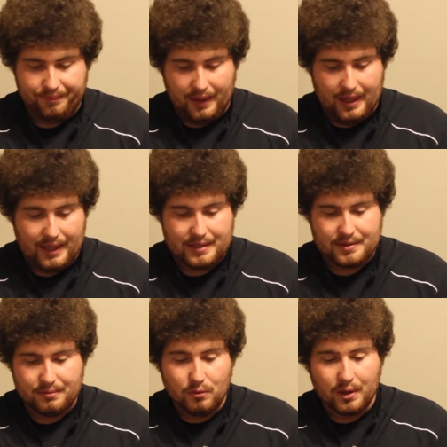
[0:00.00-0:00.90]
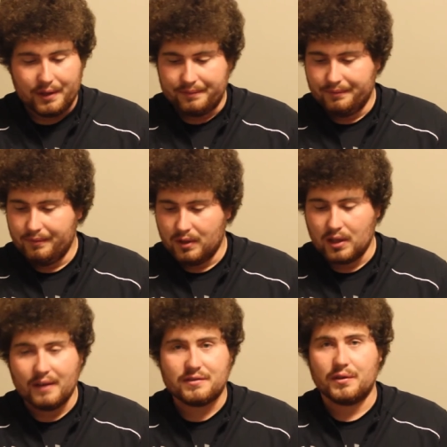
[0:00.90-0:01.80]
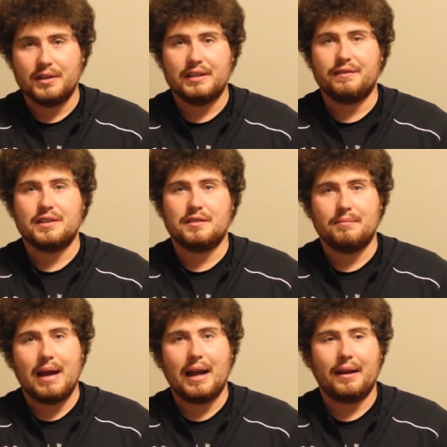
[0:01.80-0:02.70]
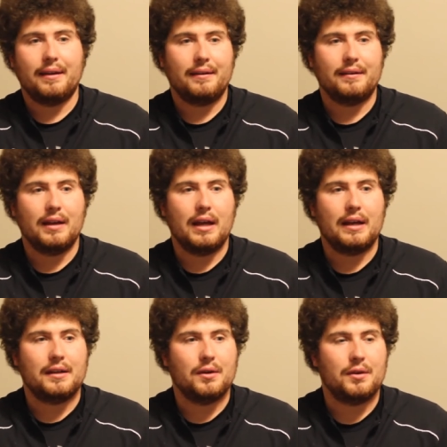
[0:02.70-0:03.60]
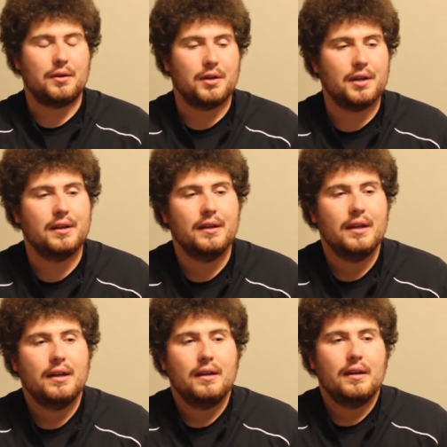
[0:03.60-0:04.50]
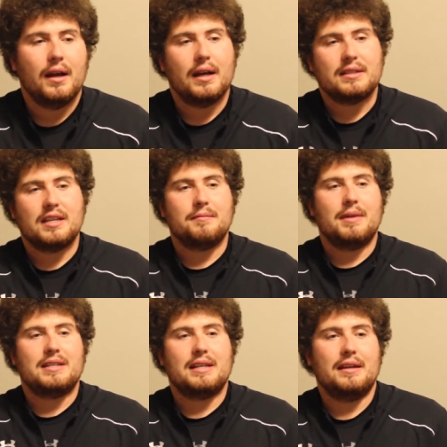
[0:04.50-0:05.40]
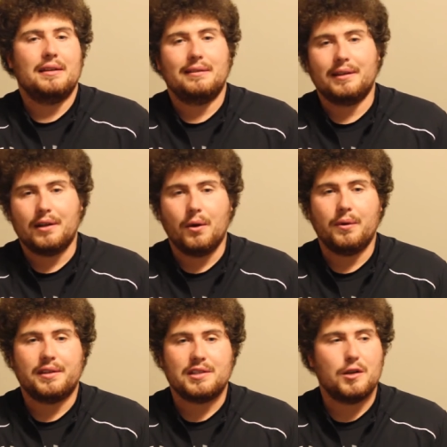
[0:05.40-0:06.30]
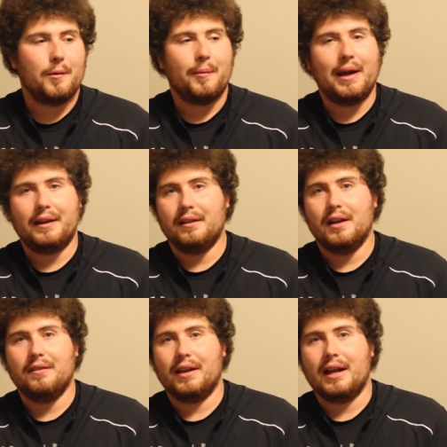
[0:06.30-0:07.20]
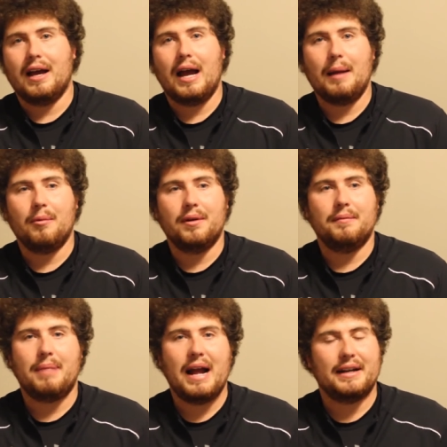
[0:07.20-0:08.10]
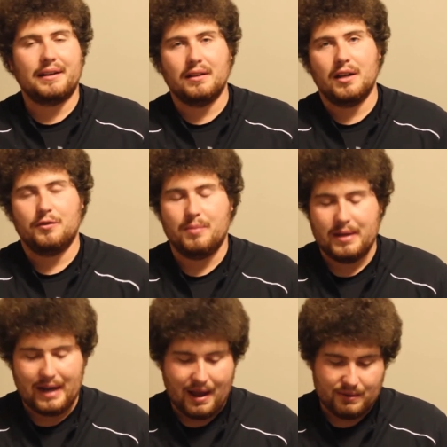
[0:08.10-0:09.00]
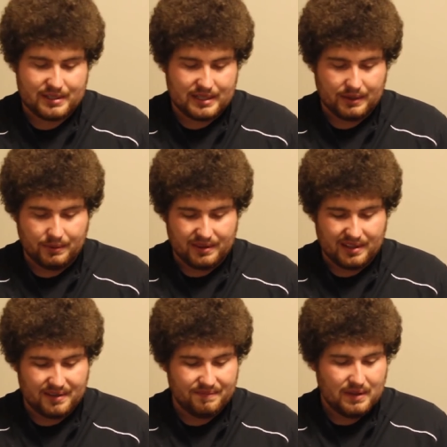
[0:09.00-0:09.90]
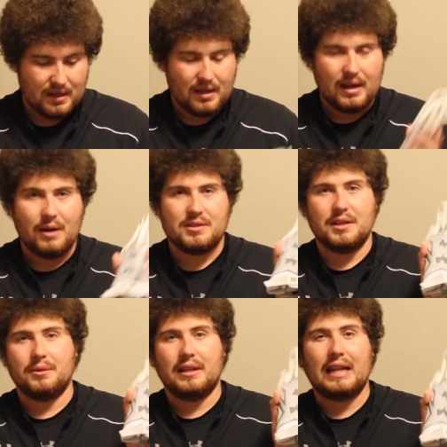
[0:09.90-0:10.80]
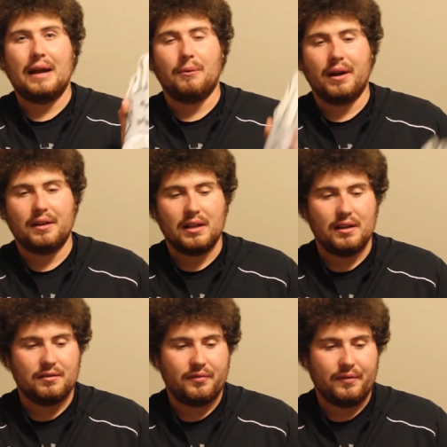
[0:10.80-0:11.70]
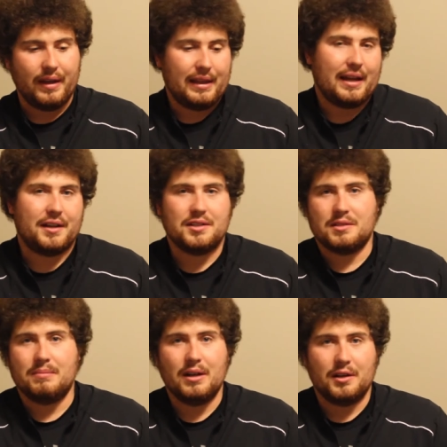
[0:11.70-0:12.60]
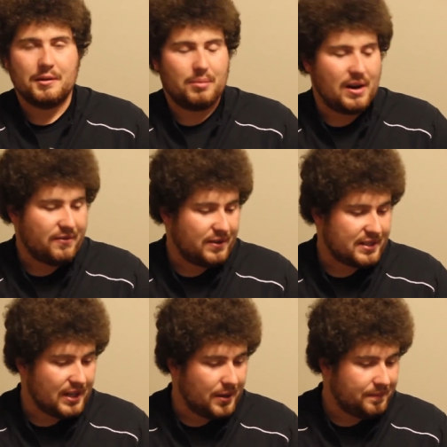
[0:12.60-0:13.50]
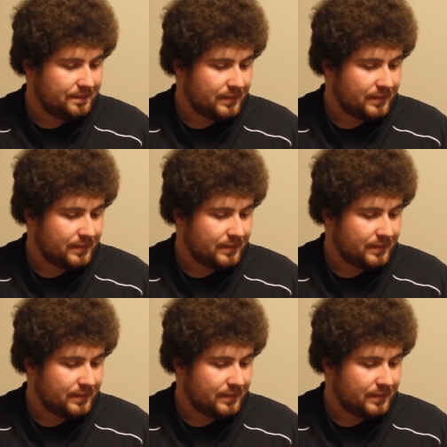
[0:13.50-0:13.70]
Uh, that's really gloves for a defensive back. you know, you could, some may say you could go with a Superbad glove, like a hybrid padded glove, but I would stick with a, I would stick with a lightweight glove, and that could just be on your preference though.